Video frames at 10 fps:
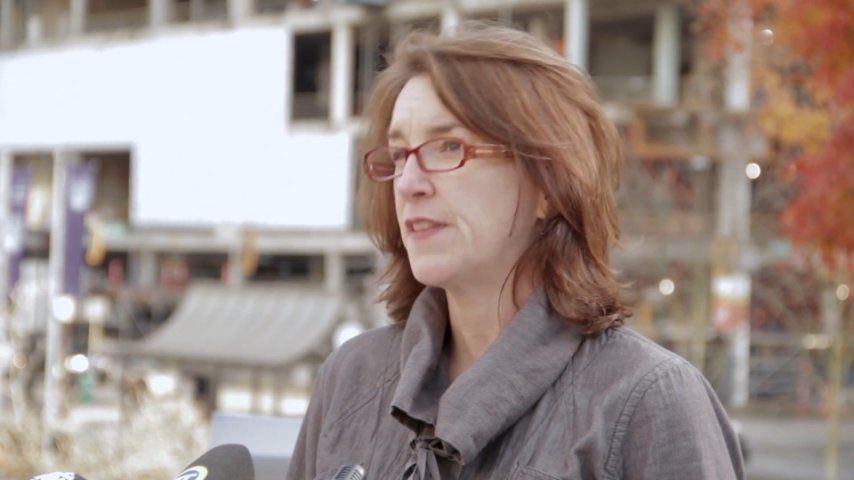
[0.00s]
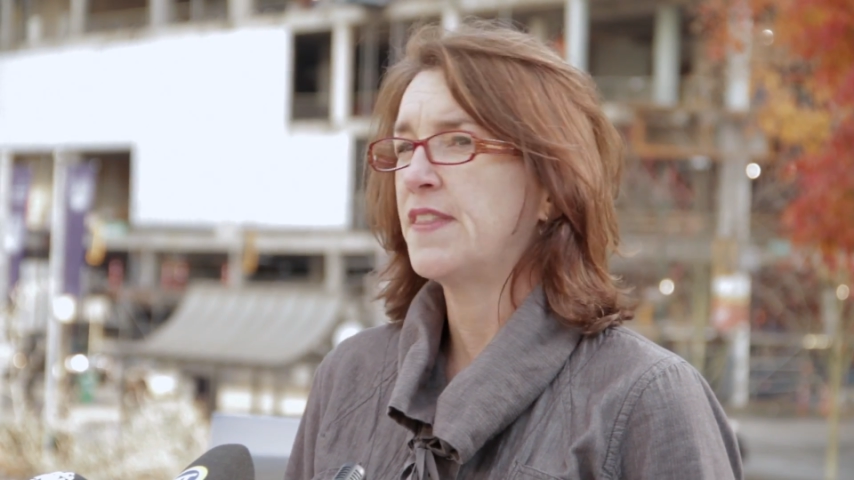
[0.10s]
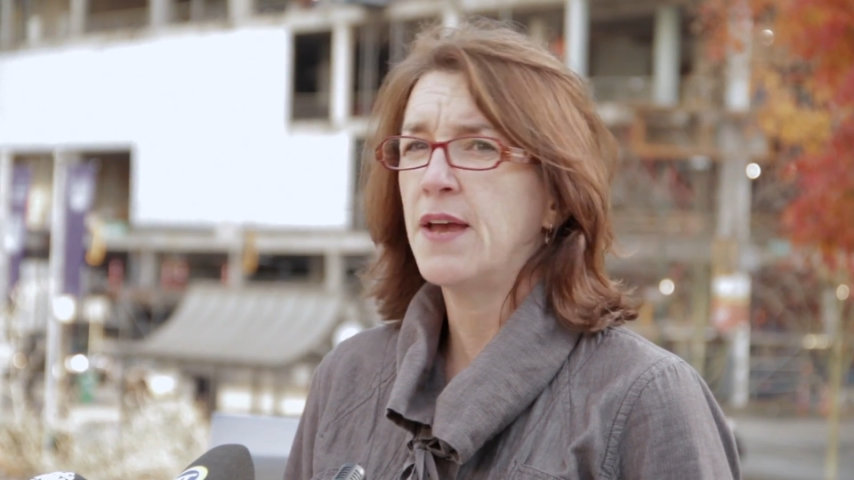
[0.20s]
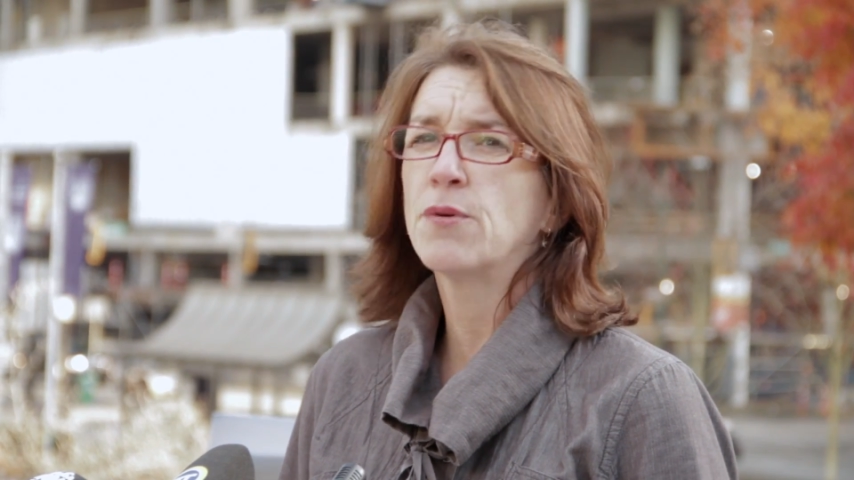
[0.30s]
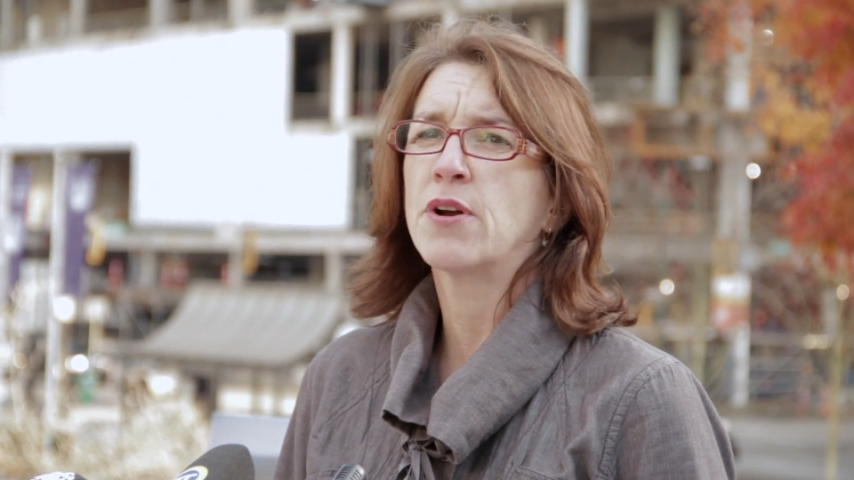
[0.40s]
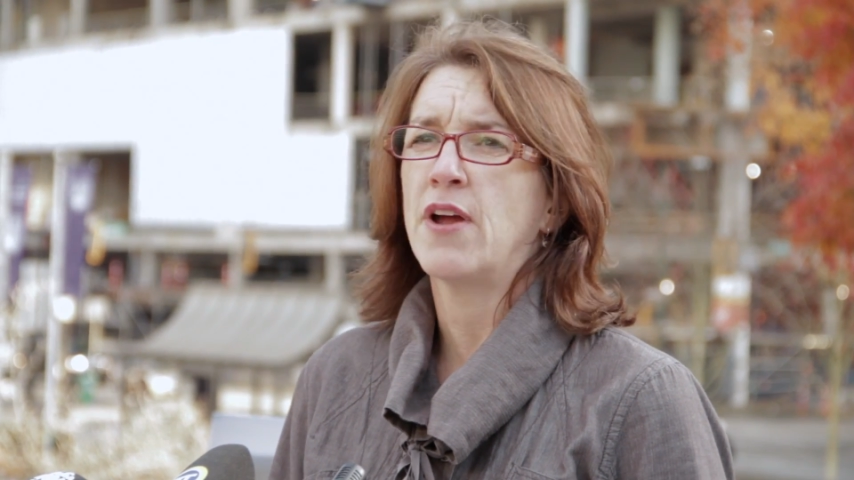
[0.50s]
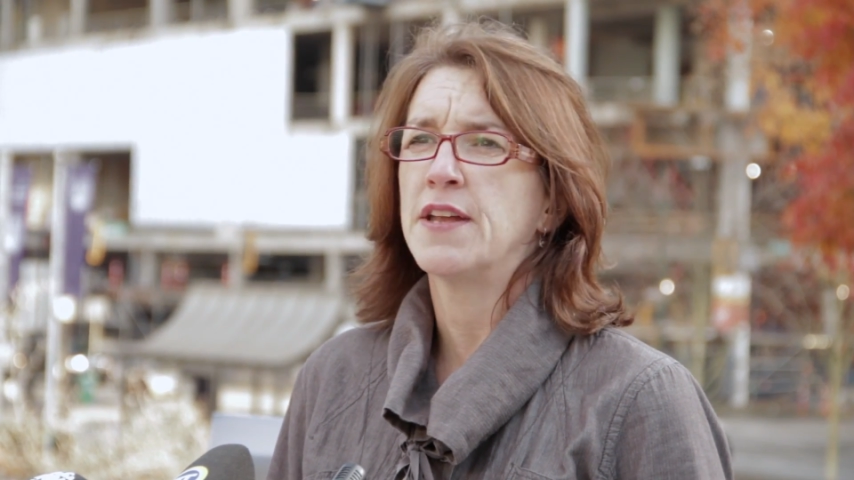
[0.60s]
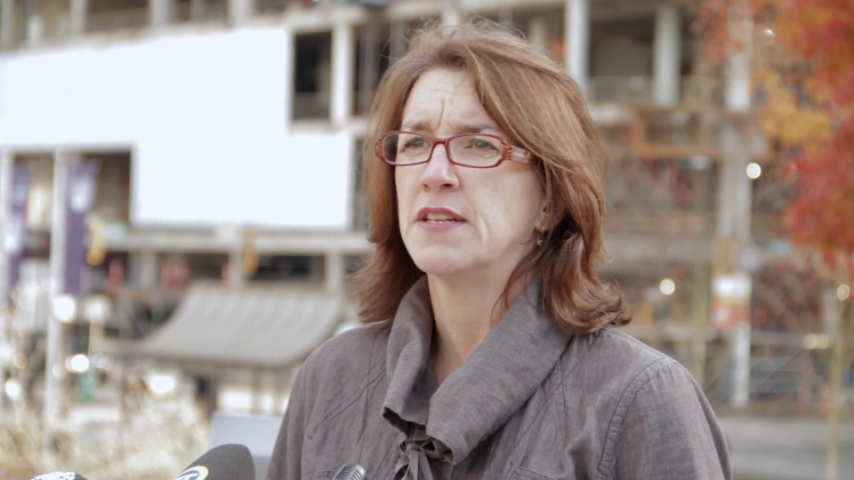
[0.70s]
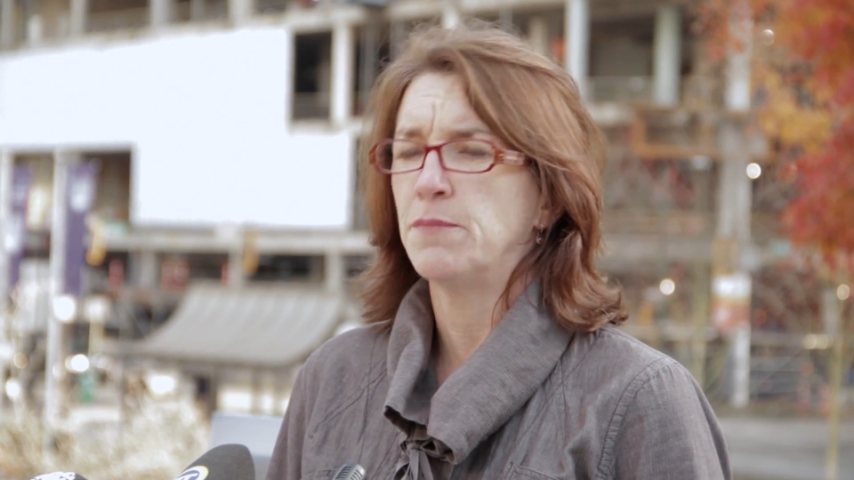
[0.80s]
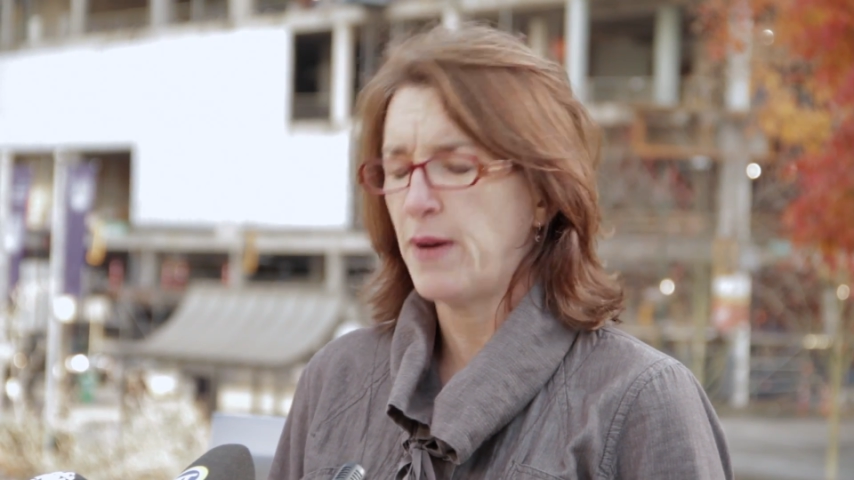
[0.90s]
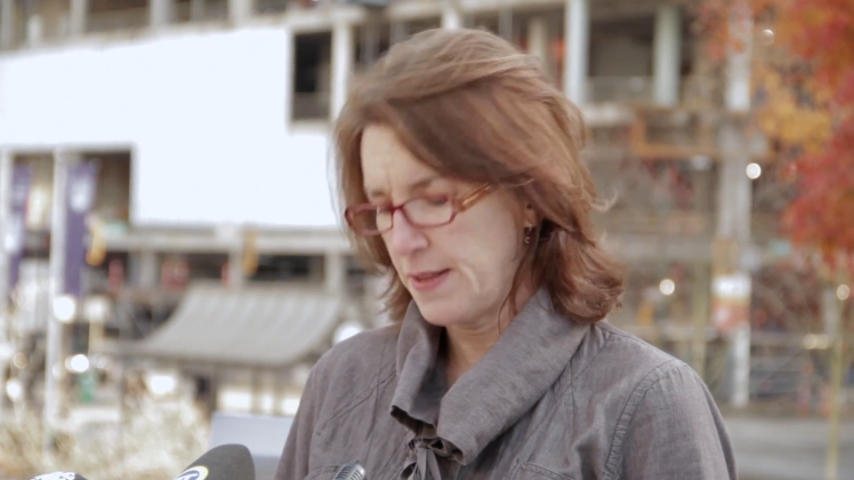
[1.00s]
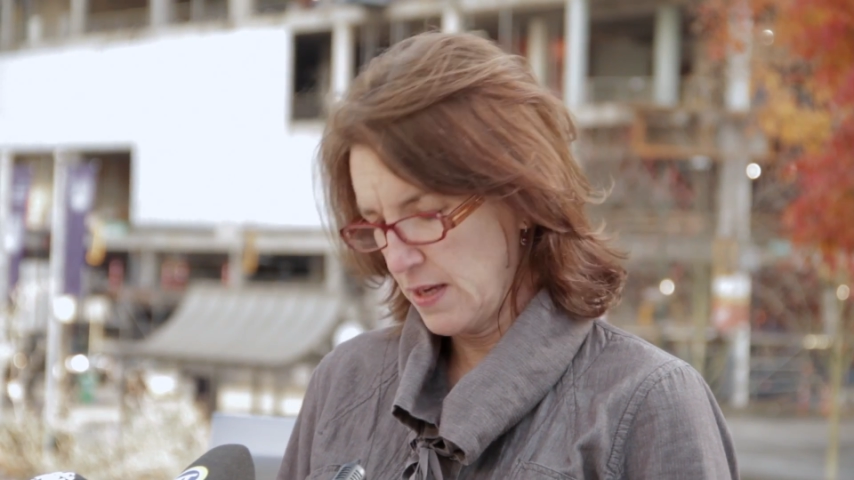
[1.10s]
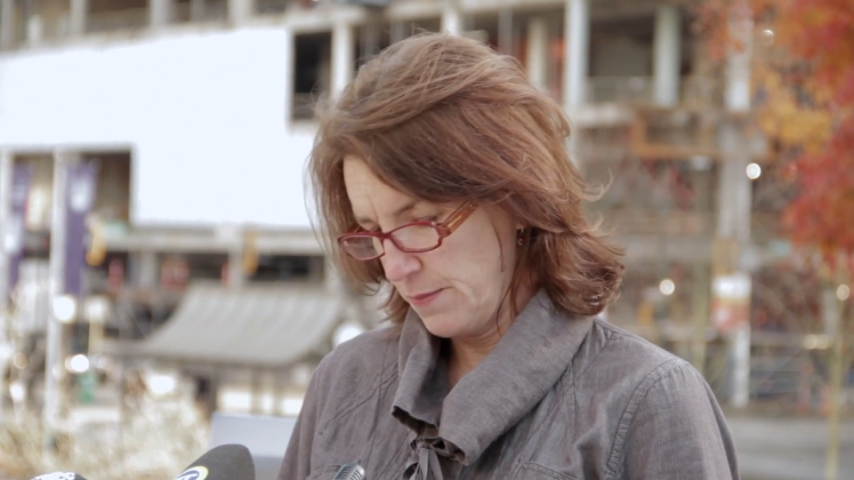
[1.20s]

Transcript: that they were granted by the